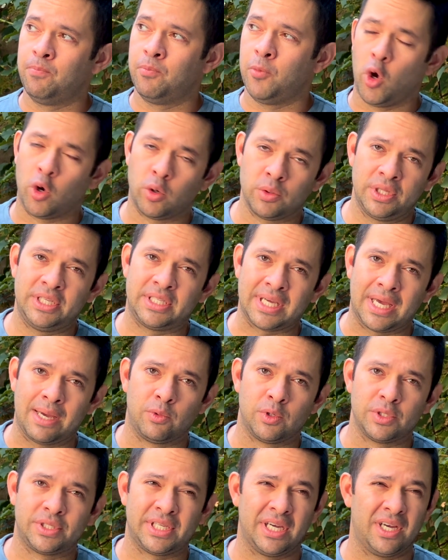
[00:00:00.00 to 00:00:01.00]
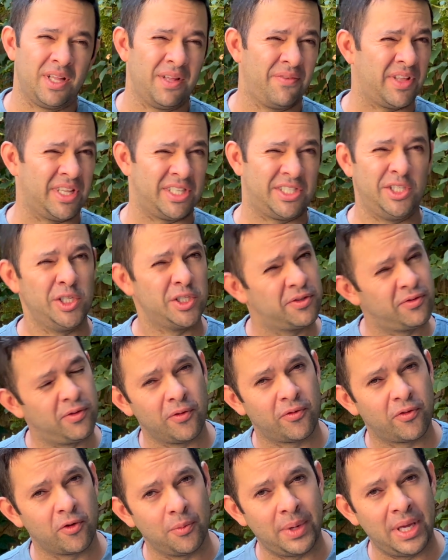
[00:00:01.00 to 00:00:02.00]
Only time will tell if that's useful
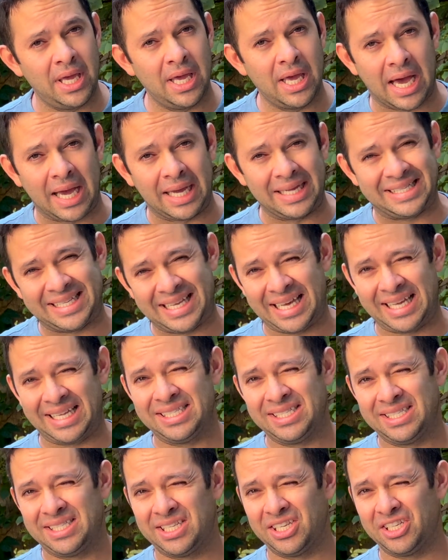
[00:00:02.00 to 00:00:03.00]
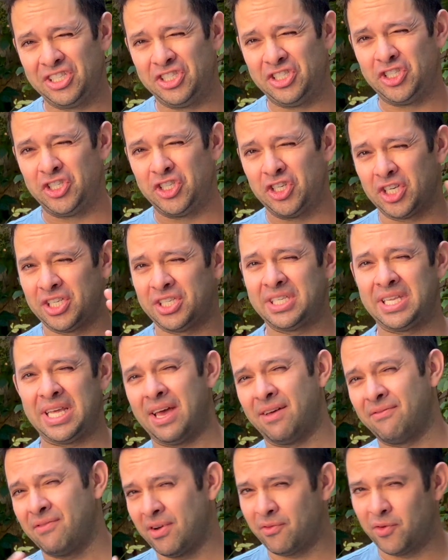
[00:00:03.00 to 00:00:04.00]
for me. I tend to just
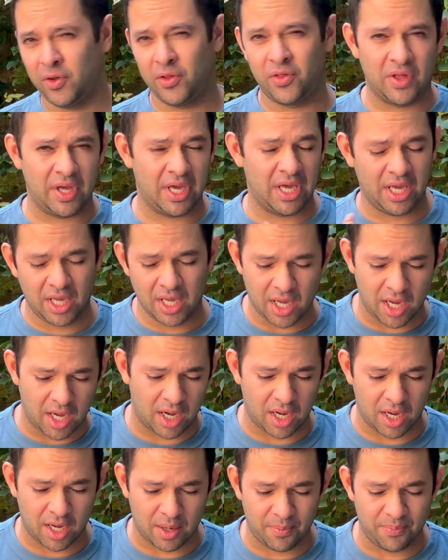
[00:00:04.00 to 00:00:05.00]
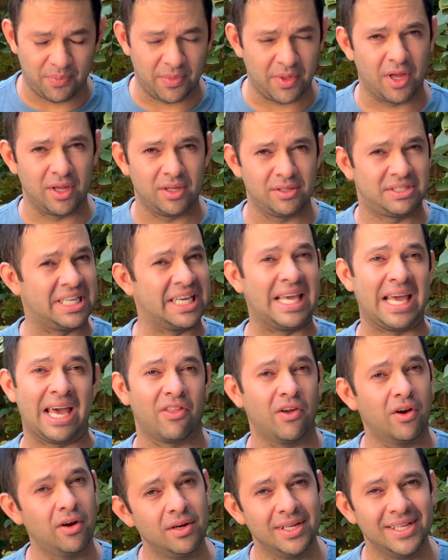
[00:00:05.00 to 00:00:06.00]
have everything
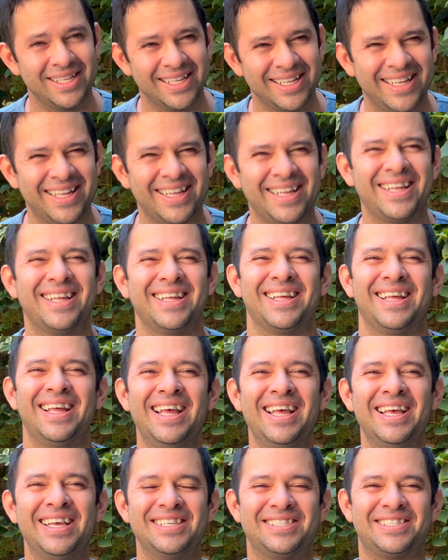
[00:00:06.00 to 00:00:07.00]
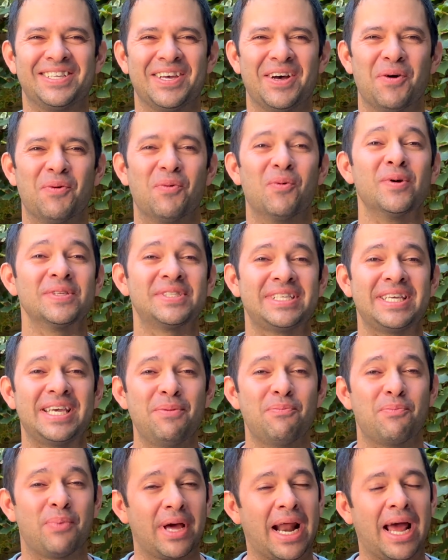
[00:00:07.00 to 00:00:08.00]
together. So we'll see,
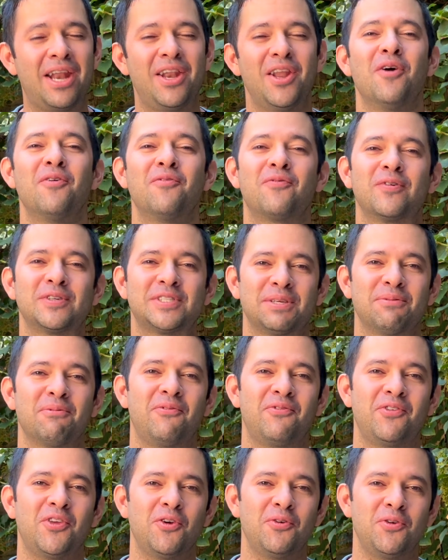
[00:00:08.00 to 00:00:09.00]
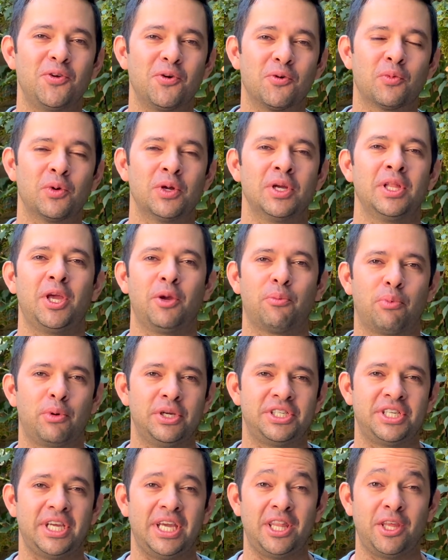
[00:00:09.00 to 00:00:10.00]
but I know for some of you, you'll really
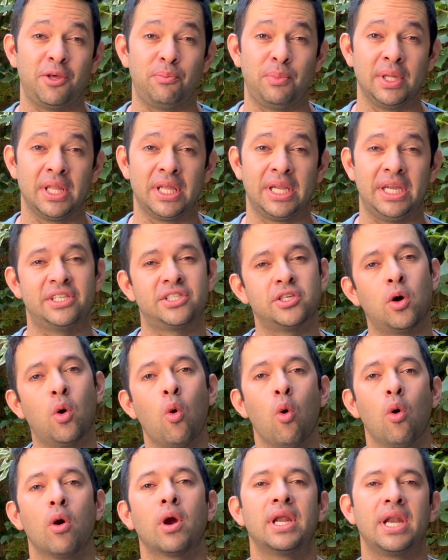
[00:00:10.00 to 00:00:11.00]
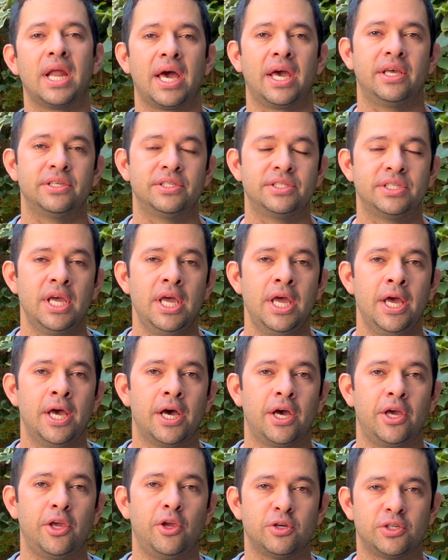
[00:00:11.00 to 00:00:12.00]
appreciate the ability to organize
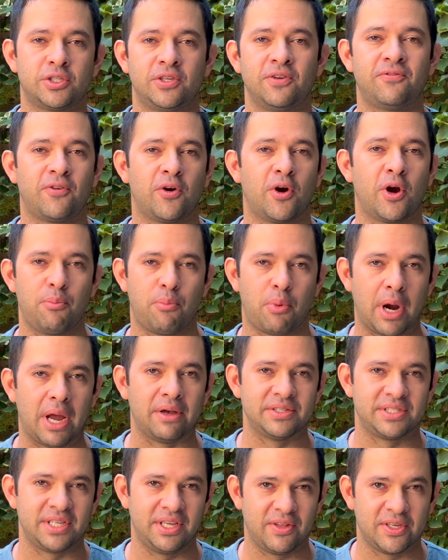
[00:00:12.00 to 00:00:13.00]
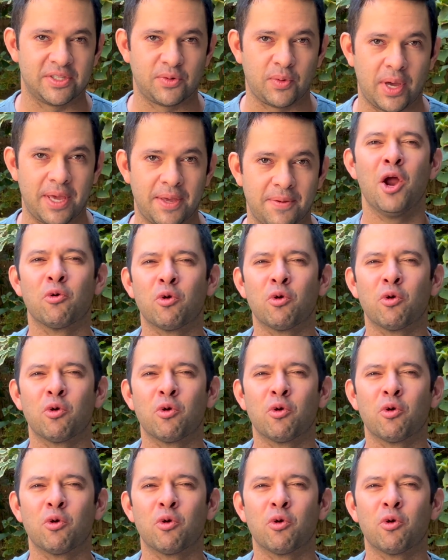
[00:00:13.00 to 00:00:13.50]
your Safari browsing this way.